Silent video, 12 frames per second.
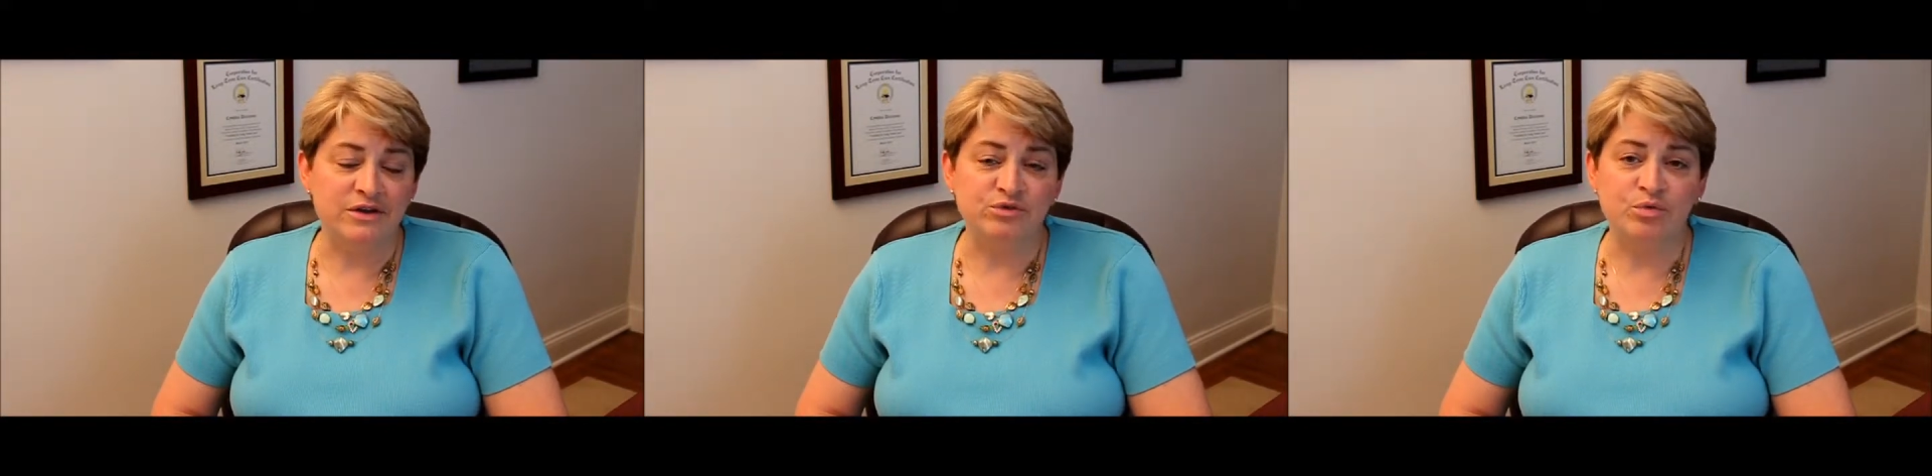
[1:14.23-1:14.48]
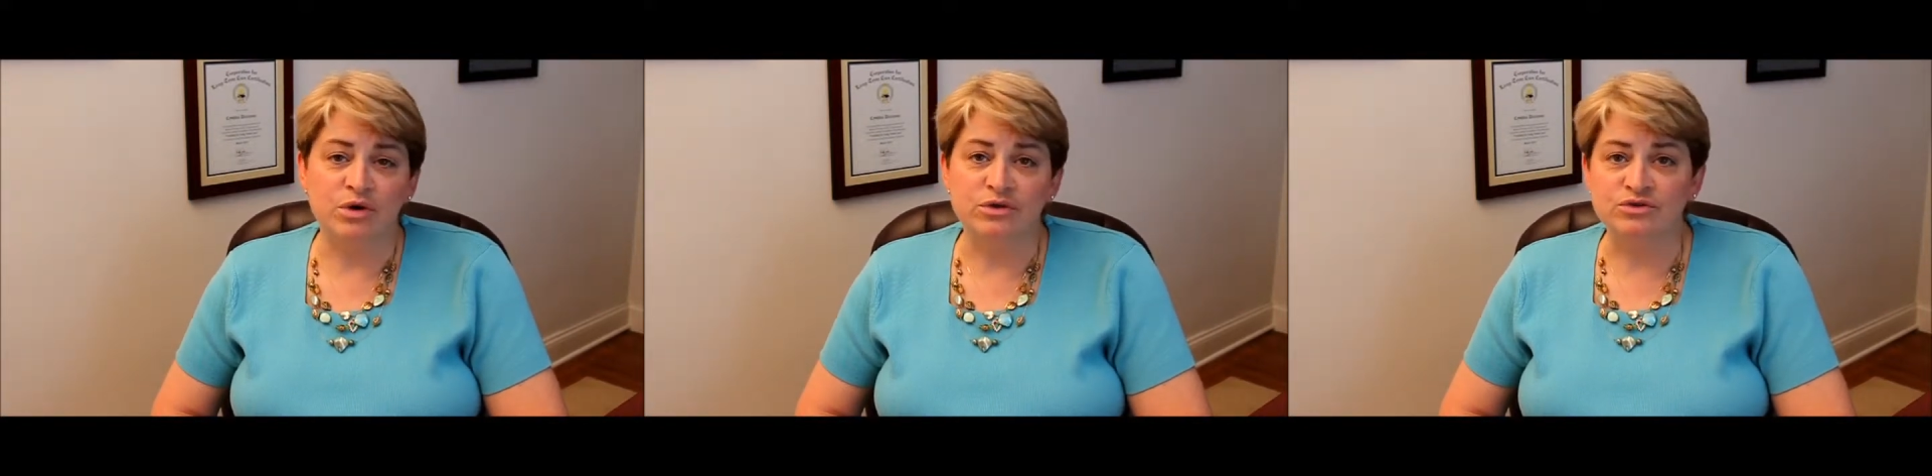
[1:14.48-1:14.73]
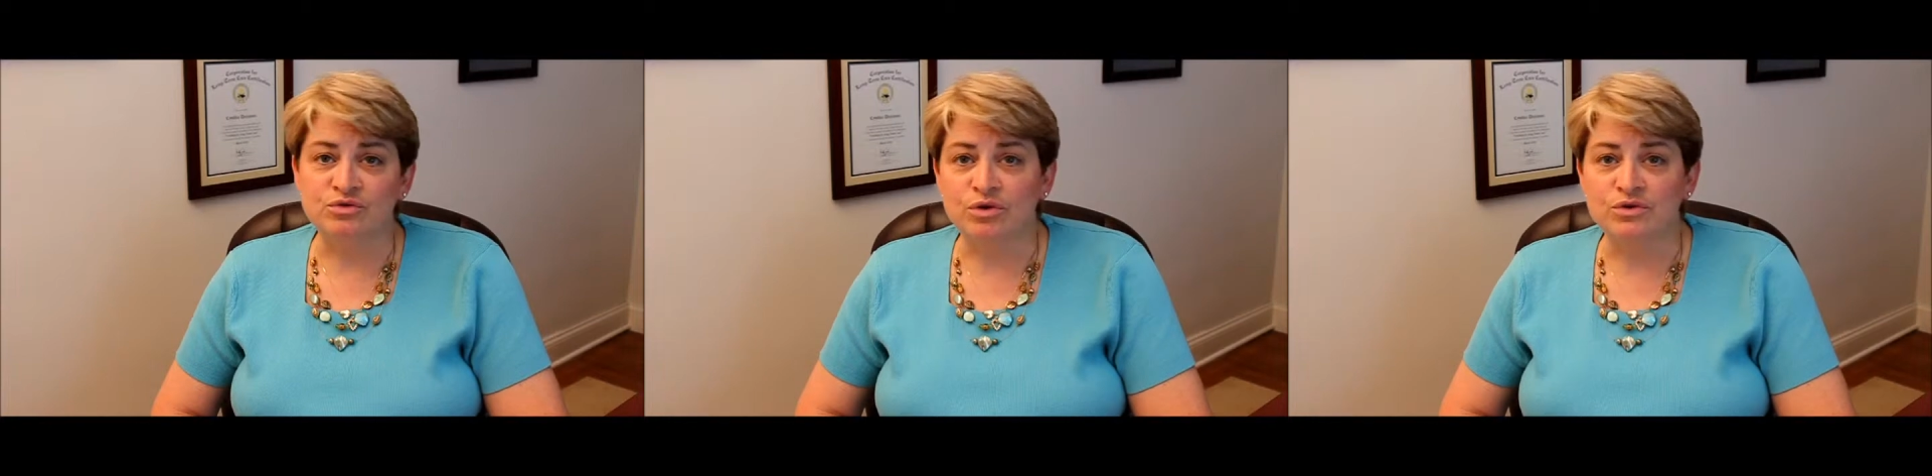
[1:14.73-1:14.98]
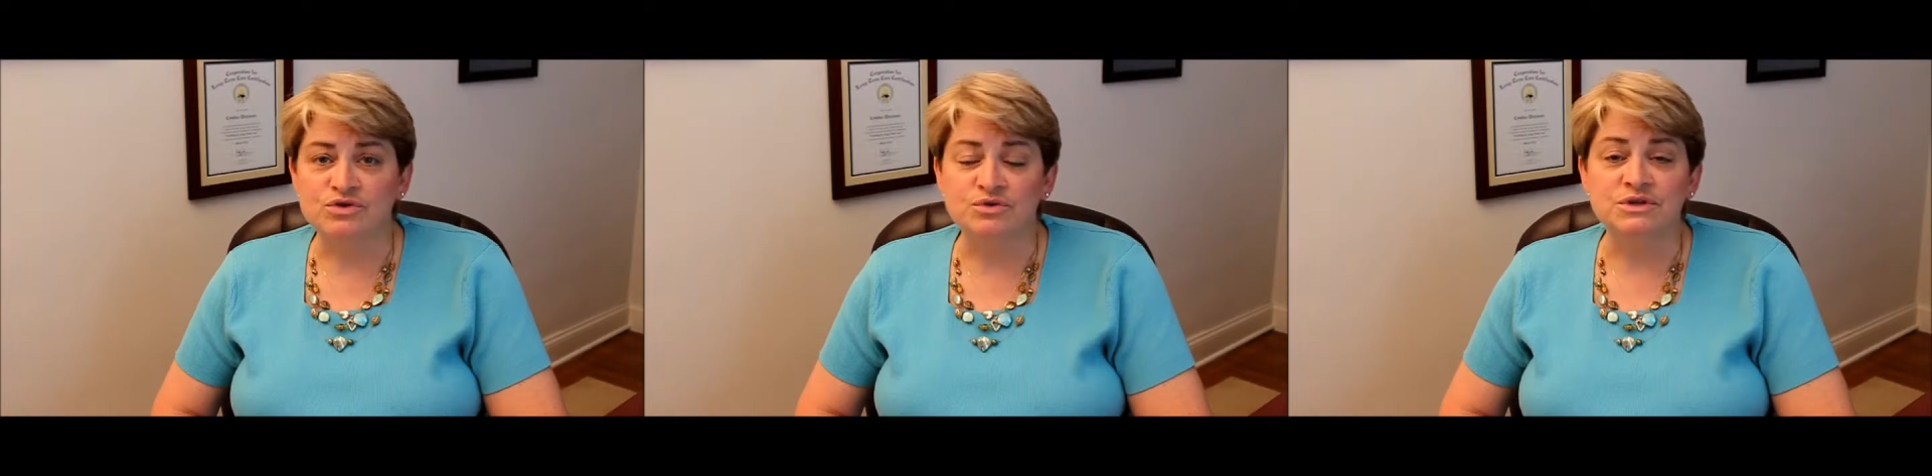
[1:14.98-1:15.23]
as well as
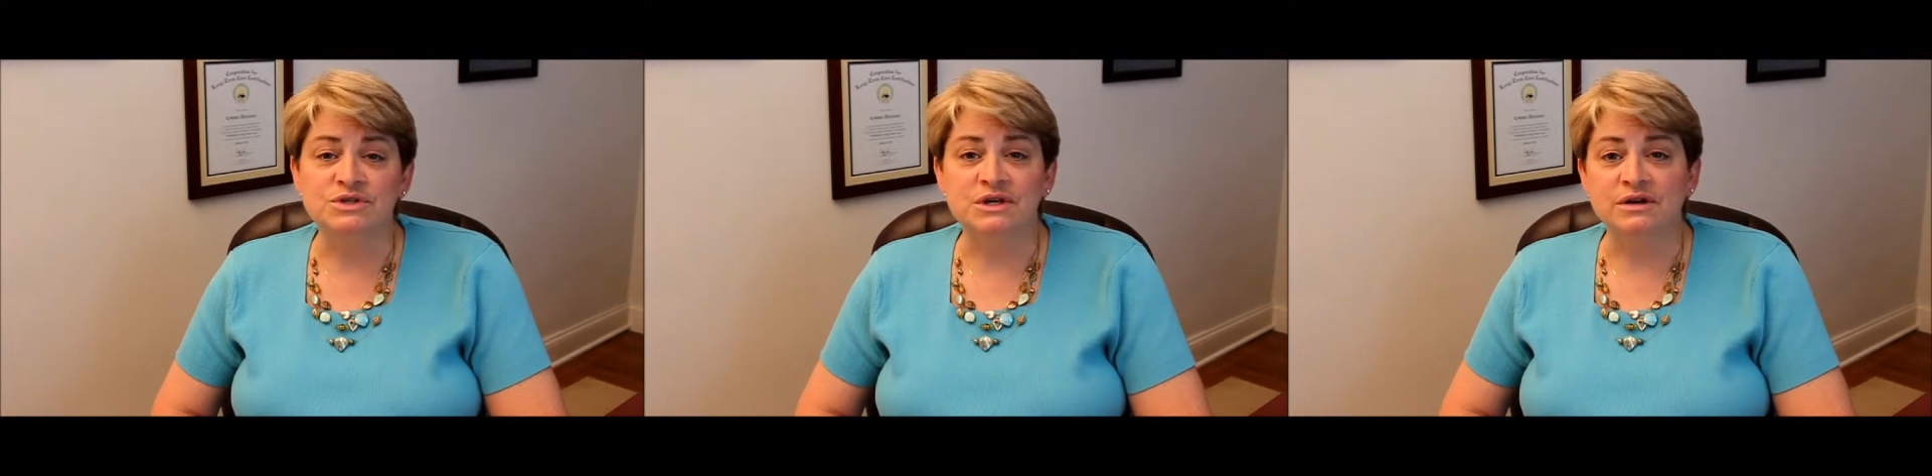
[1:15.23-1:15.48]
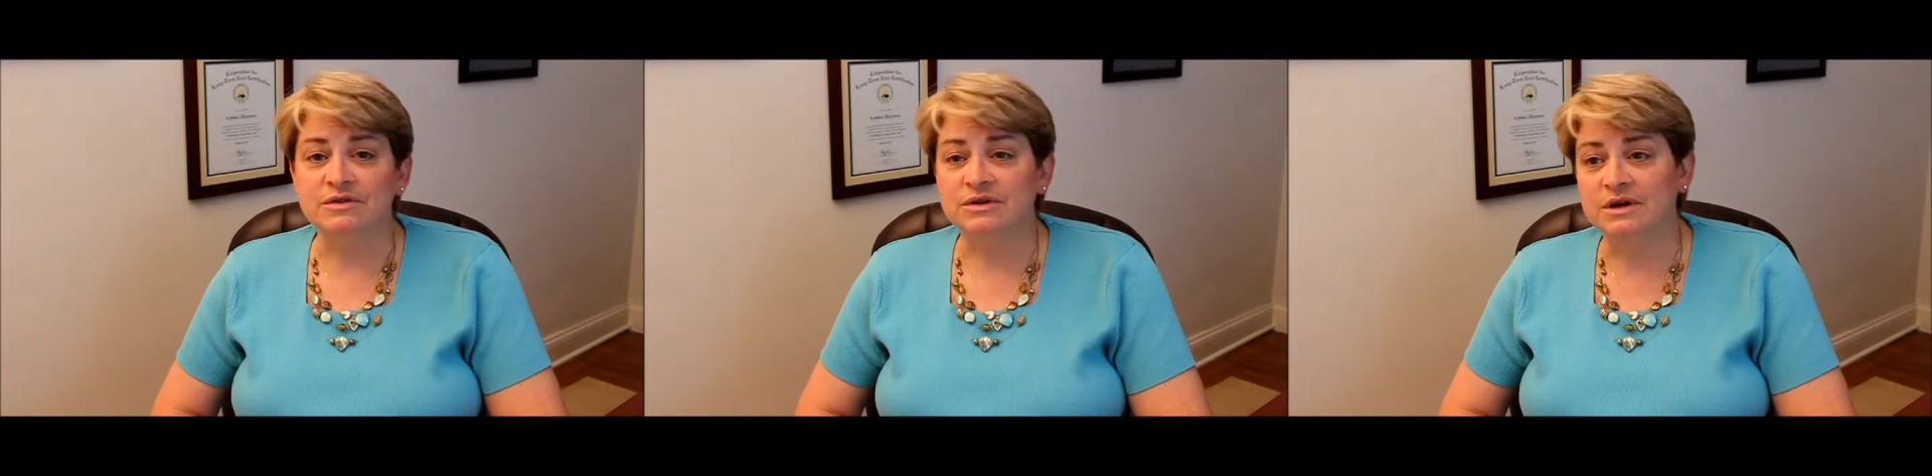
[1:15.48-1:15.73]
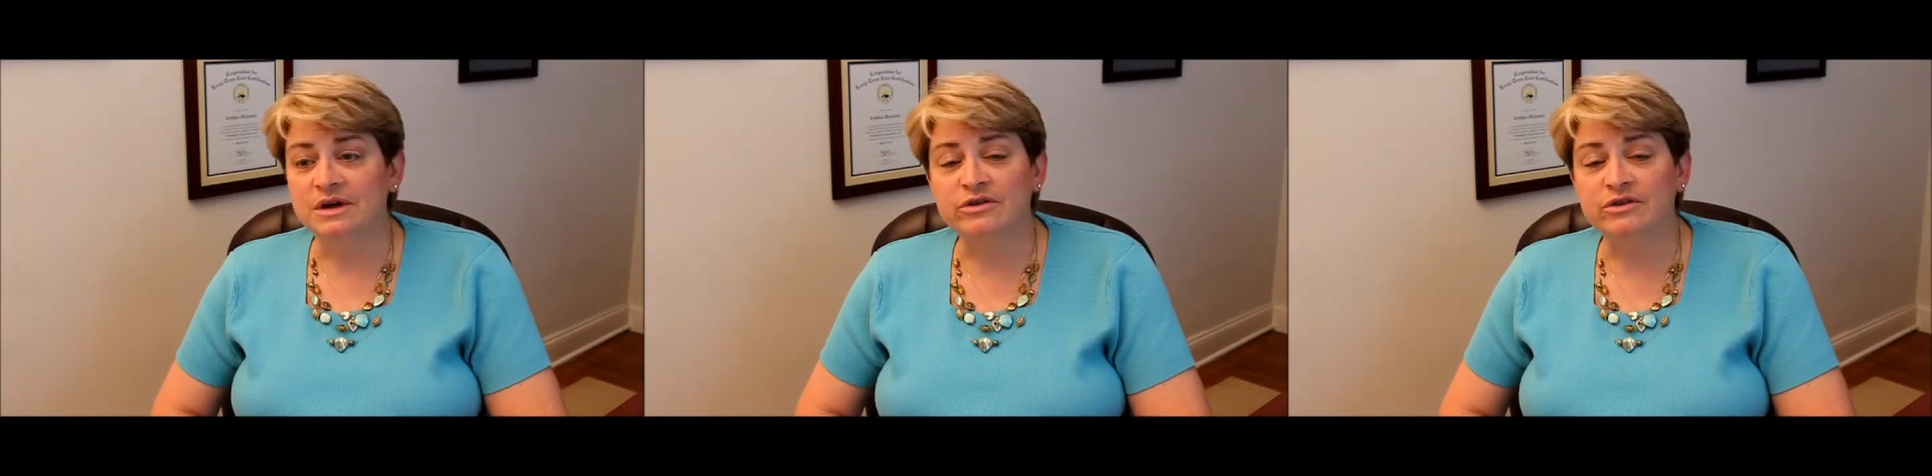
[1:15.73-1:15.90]
groceries and everything